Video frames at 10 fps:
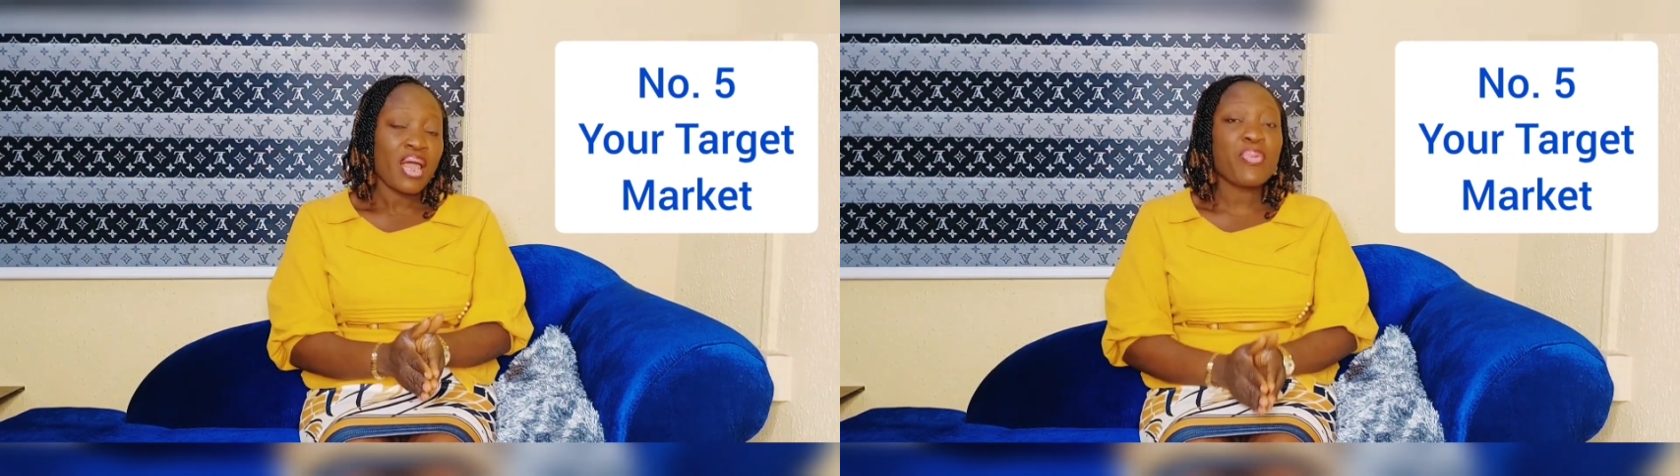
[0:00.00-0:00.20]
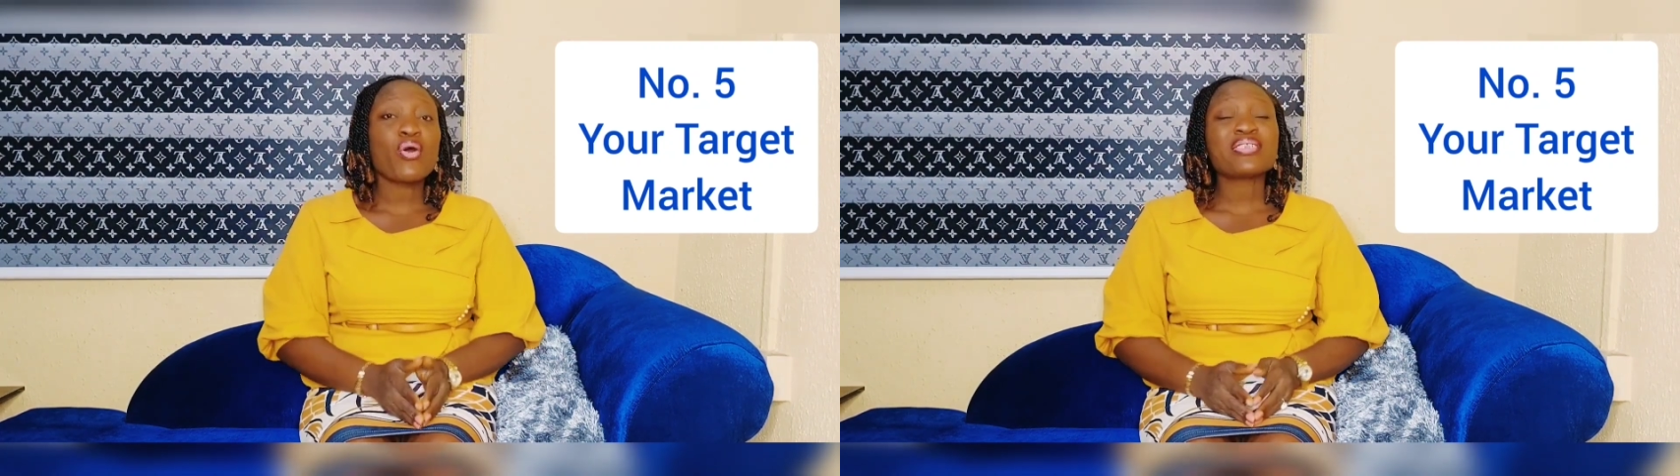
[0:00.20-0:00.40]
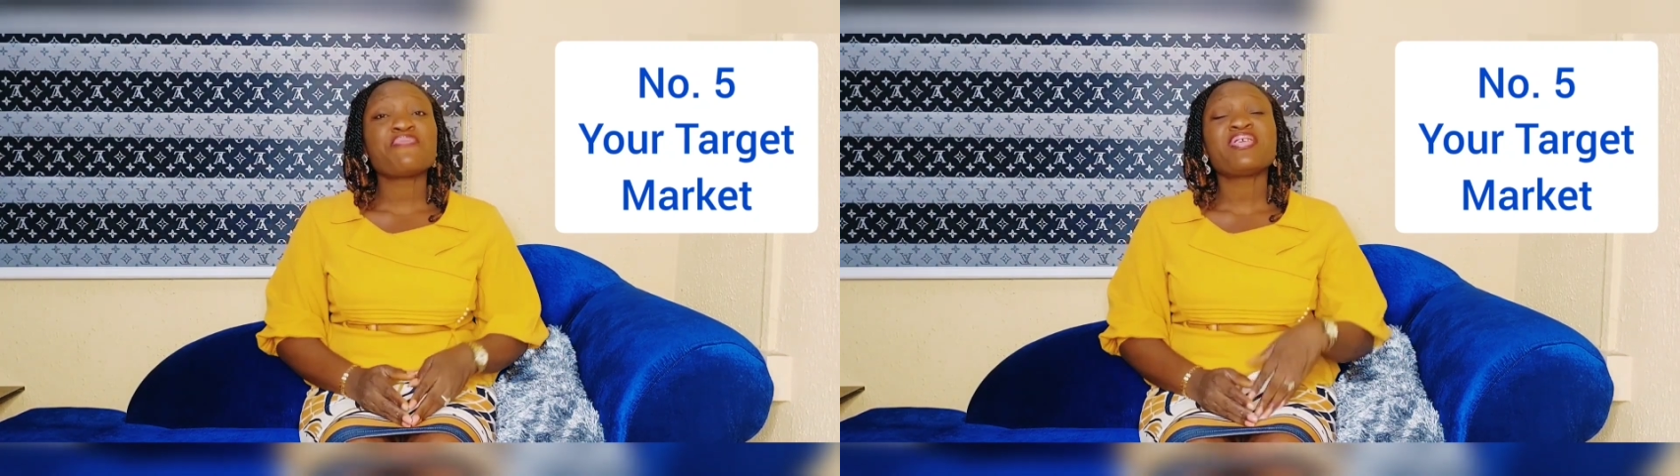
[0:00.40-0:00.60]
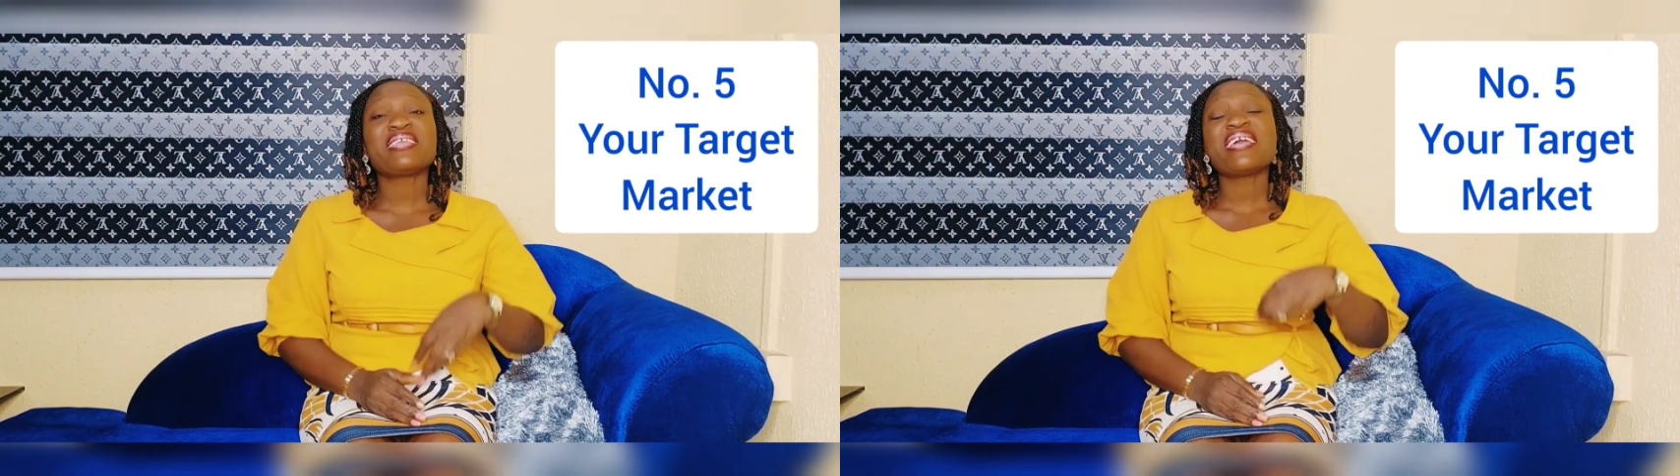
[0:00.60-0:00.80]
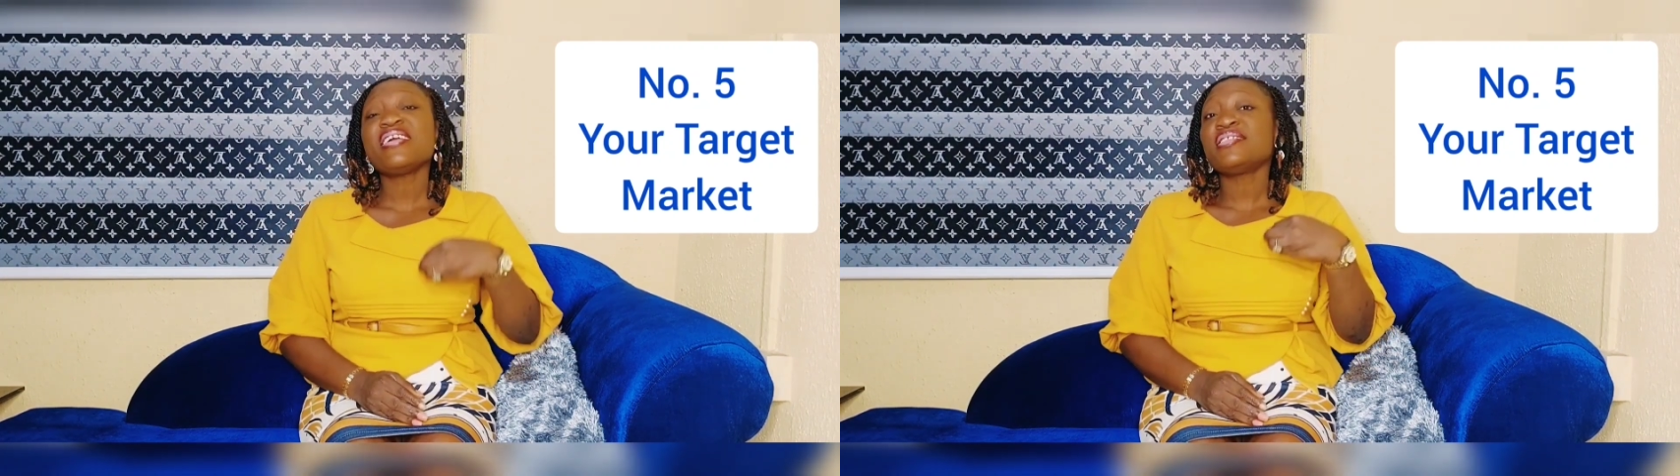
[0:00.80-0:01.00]
Because even
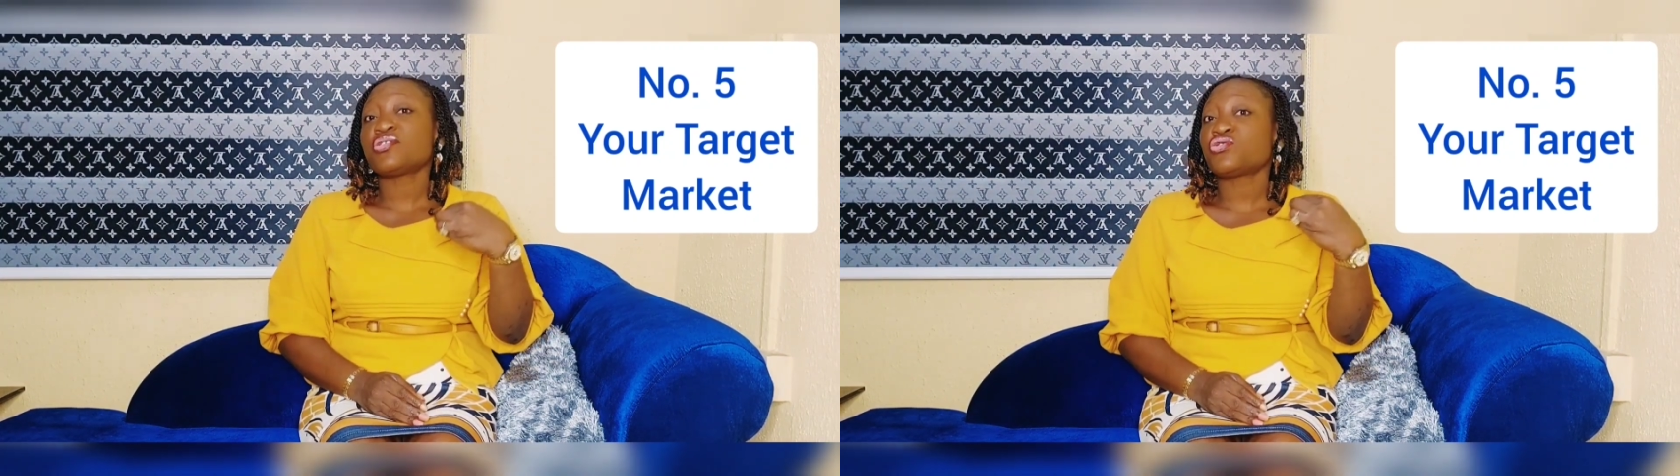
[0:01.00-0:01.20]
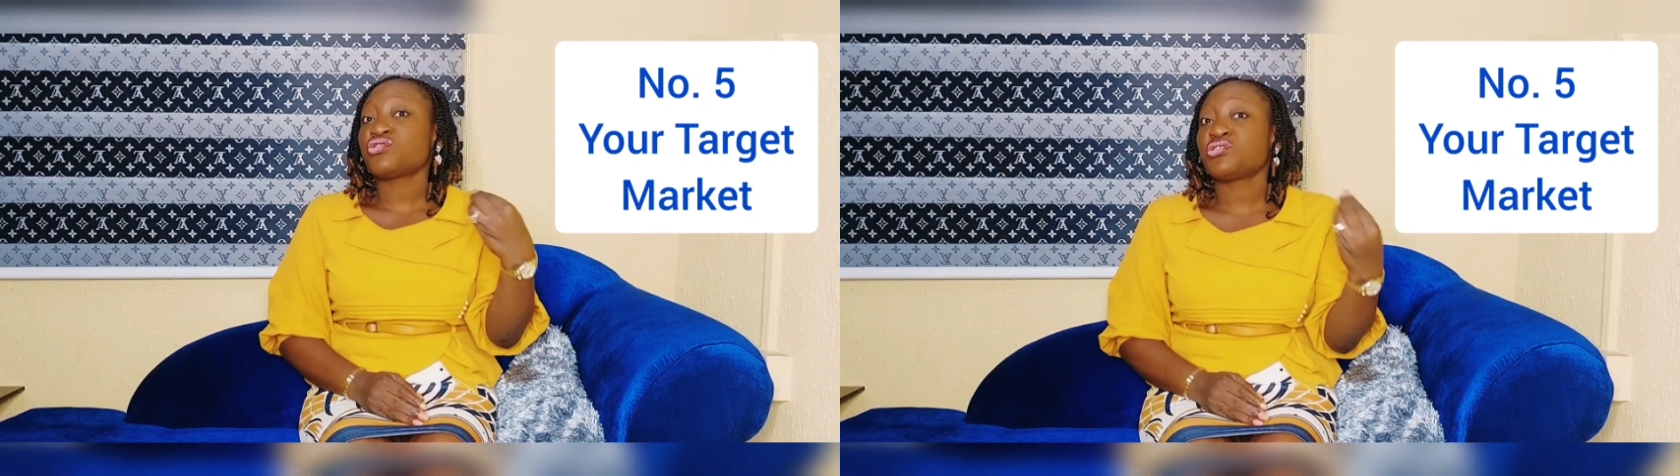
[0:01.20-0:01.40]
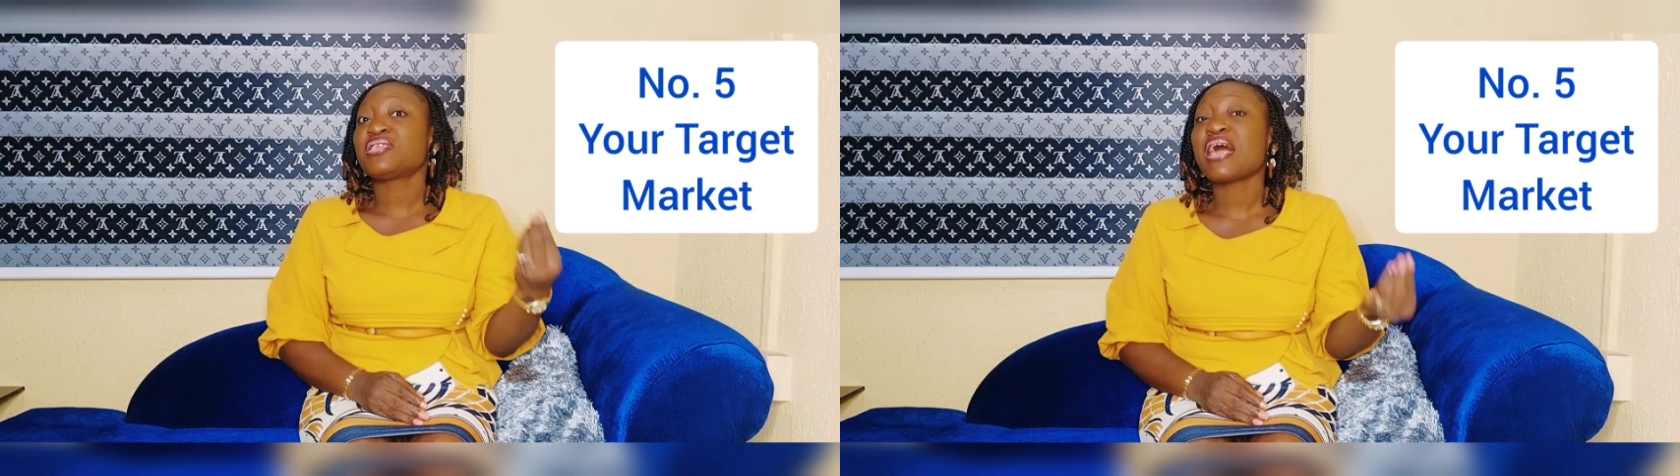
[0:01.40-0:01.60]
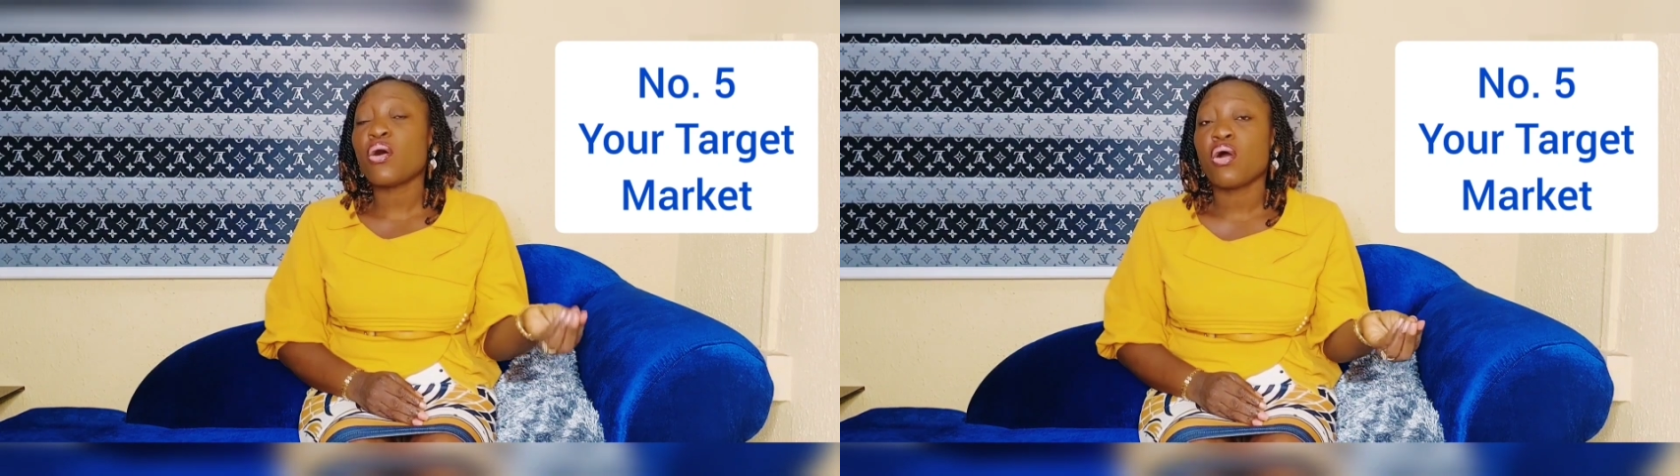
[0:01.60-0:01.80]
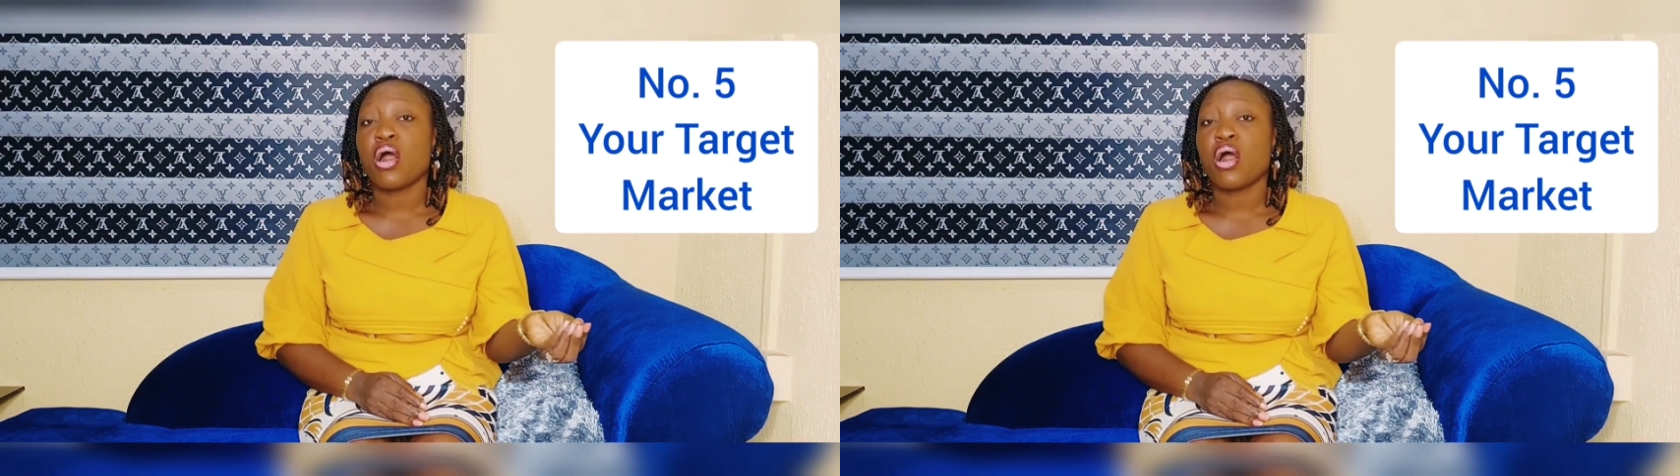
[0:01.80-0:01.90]
the institutional